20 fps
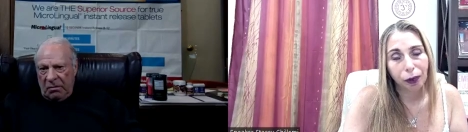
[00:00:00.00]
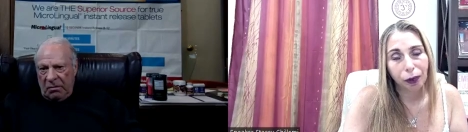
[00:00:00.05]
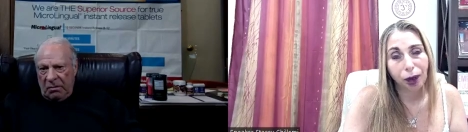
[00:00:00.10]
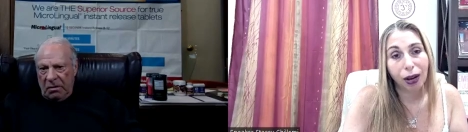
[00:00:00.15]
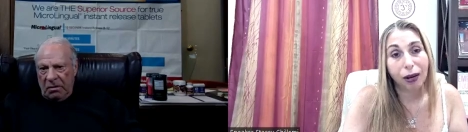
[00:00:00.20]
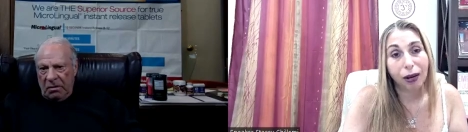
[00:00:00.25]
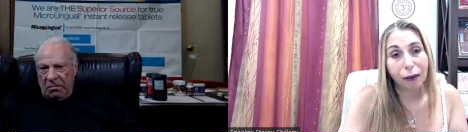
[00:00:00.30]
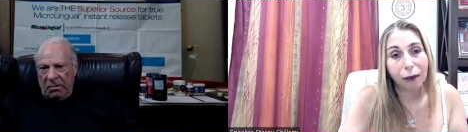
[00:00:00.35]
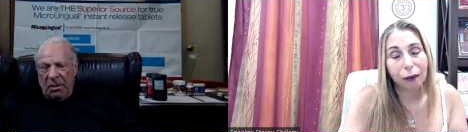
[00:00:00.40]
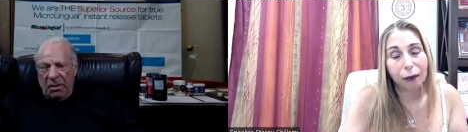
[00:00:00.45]

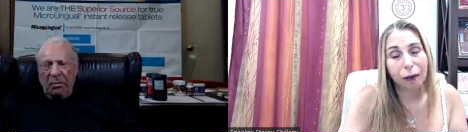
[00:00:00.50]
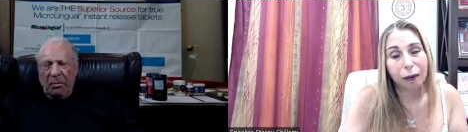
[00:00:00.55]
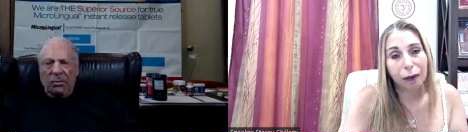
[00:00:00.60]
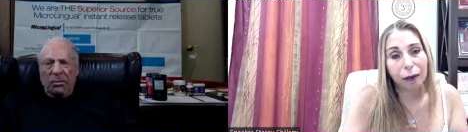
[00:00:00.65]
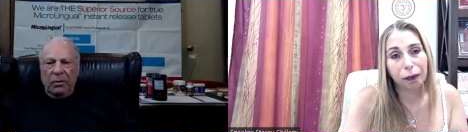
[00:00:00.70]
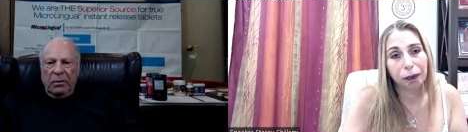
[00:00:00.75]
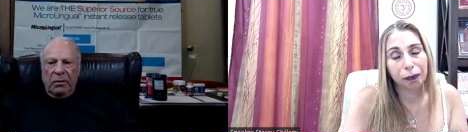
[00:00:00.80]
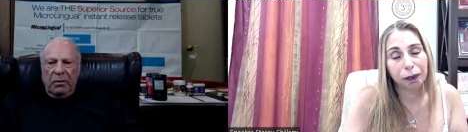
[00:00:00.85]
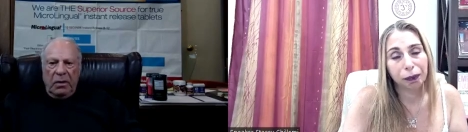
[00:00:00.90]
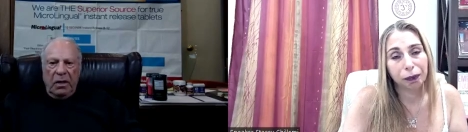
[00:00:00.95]
Speaker 1: Right.
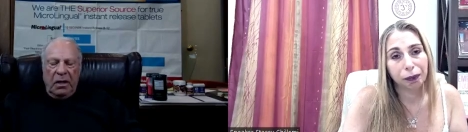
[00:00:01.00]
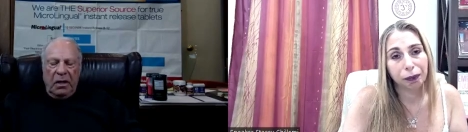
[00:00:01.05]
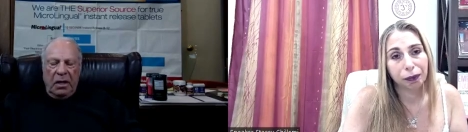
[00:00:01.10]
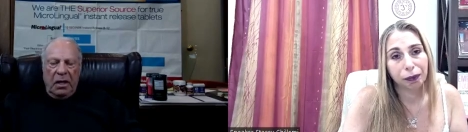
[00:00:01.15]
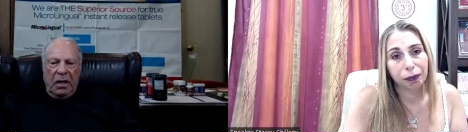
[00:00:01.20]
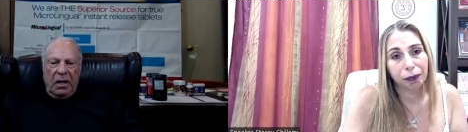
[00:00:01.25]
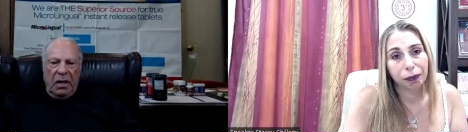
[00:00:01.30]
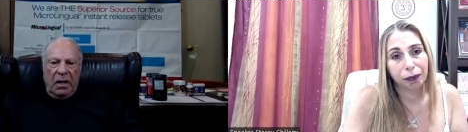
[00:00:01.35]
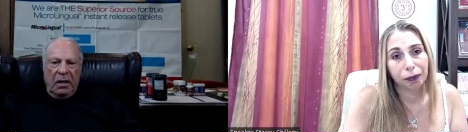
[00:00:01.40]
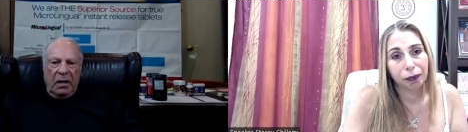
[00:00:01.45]
People,
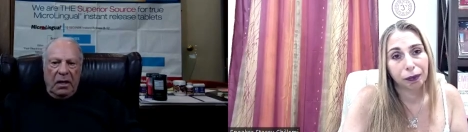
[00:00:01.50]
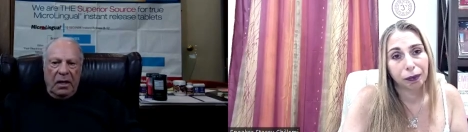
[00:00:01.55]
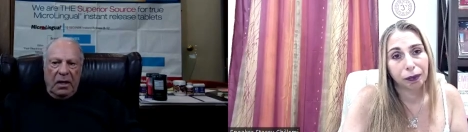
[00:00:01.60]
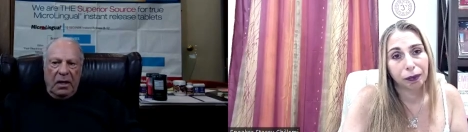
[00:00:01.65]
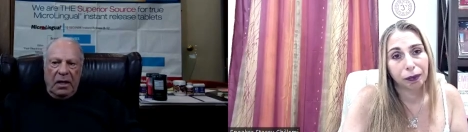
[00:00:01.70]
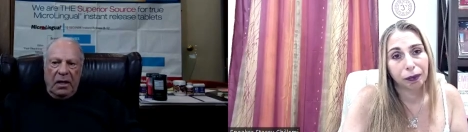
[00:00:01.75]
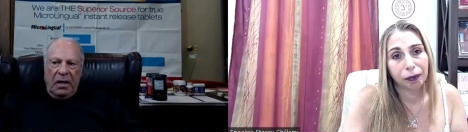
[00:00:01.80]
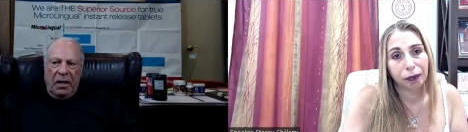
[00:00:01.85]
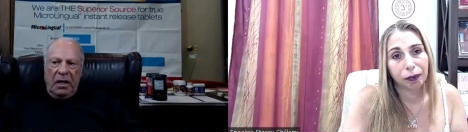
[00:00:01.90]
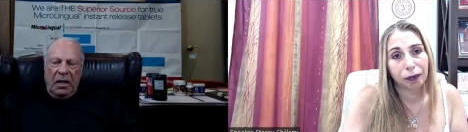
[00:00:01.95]
it, it,
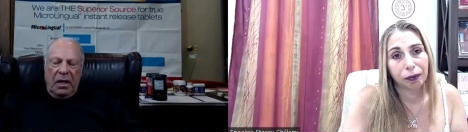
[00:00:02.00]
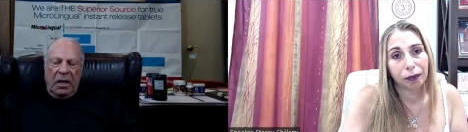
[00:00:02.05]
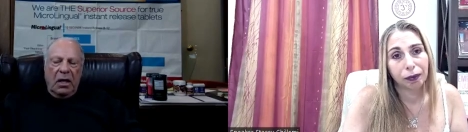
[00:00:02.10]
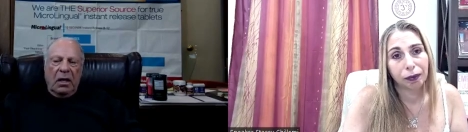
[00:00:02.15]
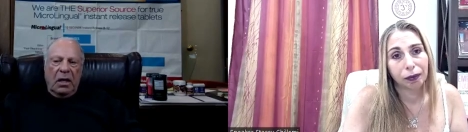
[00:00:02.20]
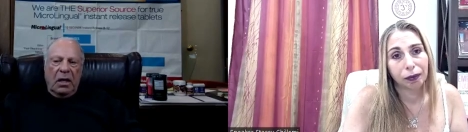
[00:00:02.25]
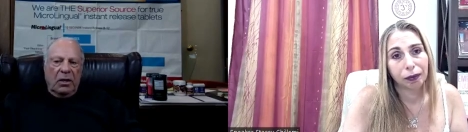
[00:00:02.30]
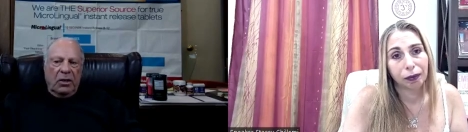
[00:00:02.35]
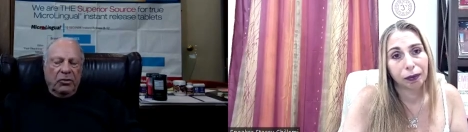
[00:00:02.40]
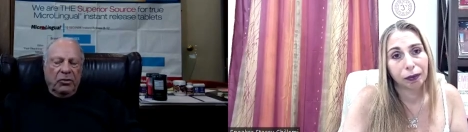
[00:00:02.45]
it,
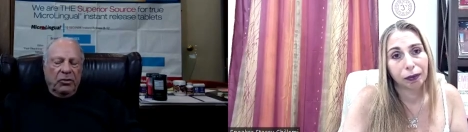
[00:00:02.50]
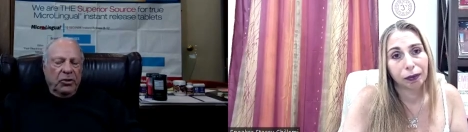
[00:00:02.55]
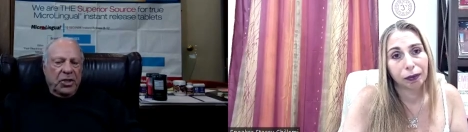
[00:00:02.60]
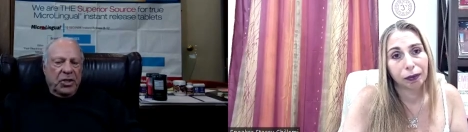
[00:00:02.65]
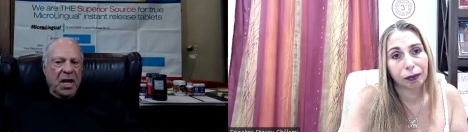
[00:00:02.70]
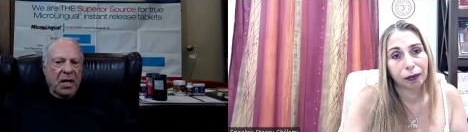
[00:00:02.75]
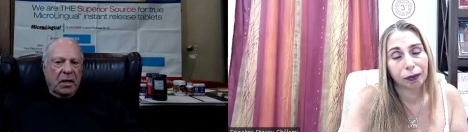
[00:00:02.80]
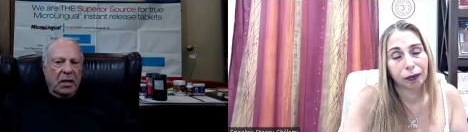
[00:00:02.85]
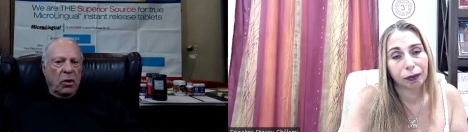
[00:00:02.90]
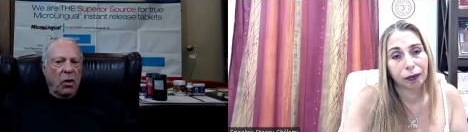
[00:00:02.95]
it, it doesn't
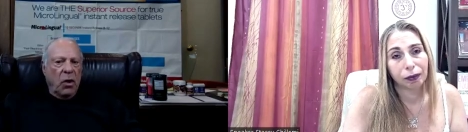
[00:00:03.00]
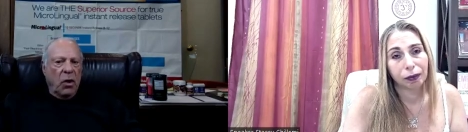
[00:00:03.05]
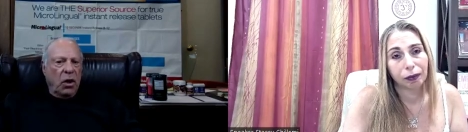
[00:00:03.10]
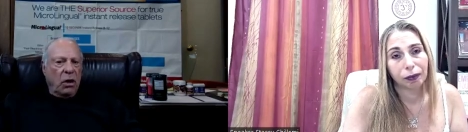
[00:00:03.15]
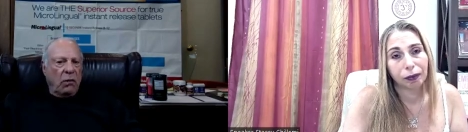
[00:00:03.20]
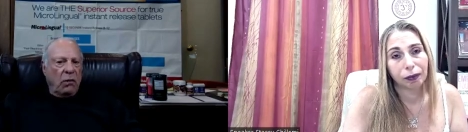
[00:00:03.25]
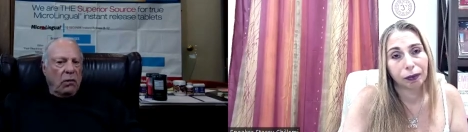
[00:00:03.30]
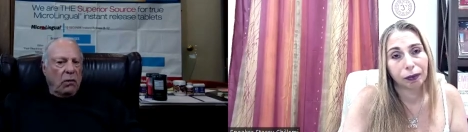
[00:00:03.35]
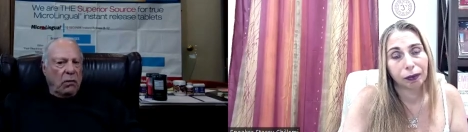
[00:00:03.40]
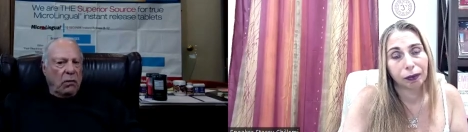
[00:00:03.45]
take
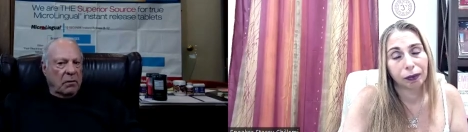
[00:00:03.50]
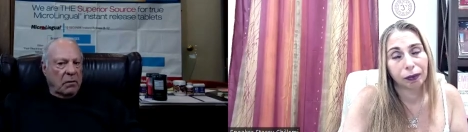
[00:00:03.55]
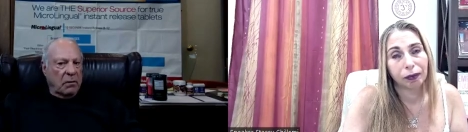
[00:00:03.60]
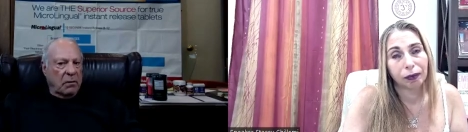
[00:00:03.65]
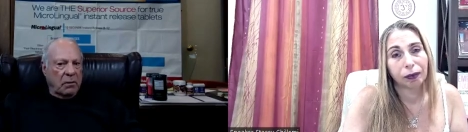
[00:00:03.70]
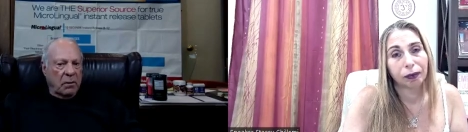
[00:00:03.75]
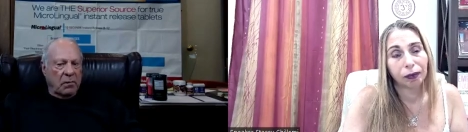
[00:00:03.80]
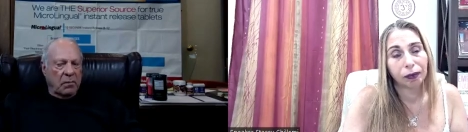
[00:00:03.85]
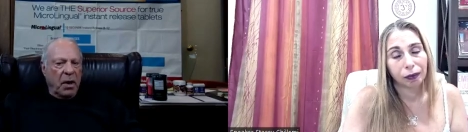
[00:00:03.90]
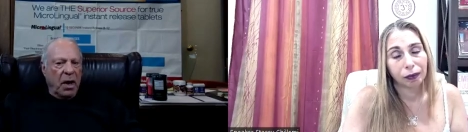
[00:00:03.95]
long.
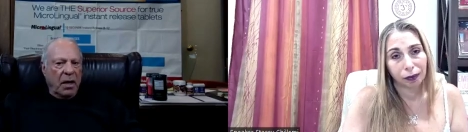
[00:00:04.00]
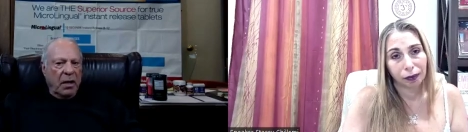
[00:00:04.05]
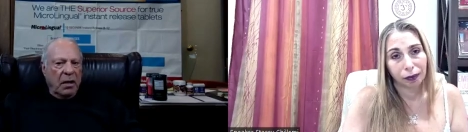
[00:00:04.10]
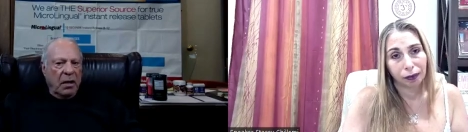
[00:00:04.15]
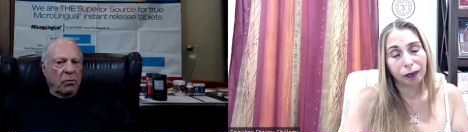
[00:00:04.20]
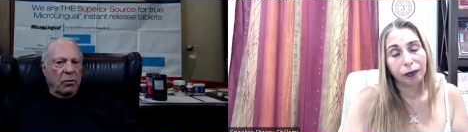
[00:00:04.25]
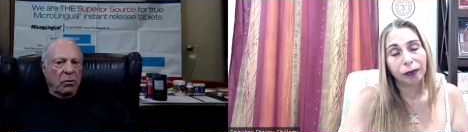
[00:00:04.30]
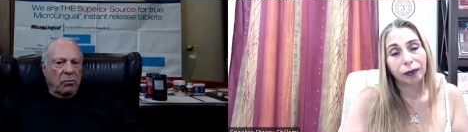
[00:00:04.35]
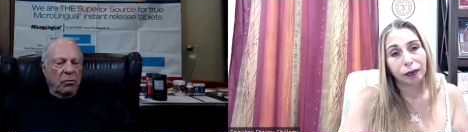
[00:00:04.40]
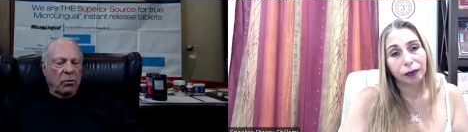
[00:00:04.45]
The
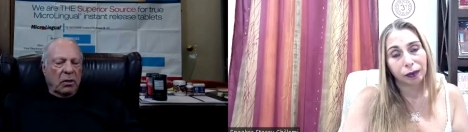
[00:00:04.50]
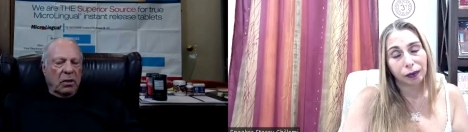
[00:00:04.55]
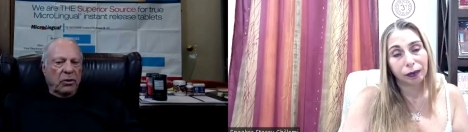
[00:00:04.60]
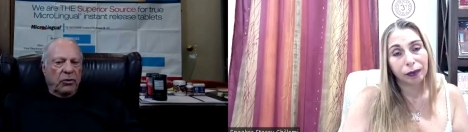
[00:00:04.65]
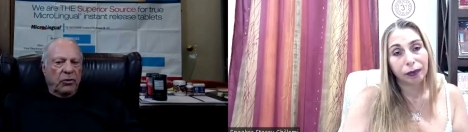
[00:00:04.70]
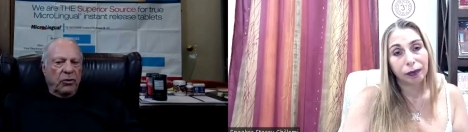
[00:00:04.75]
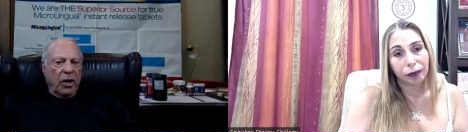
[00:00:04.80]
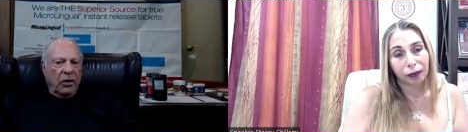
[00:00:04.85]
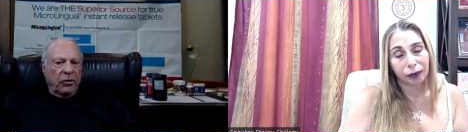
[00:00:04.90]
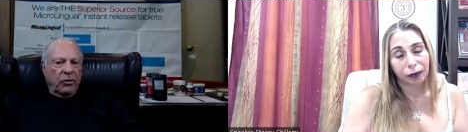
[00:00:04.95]
body will, will
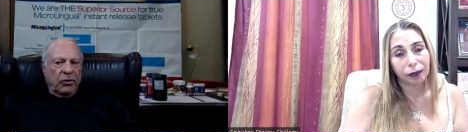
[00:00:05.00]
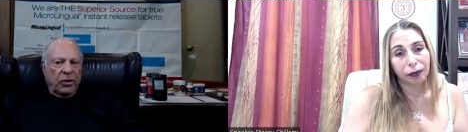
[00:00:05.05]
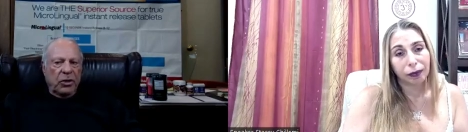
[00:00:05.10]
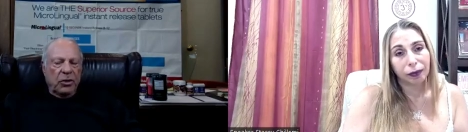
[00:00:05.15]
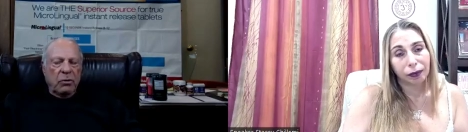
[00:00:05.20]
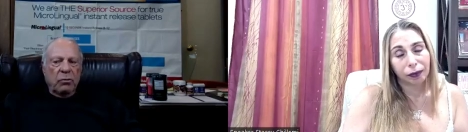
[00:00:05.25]
adjust, and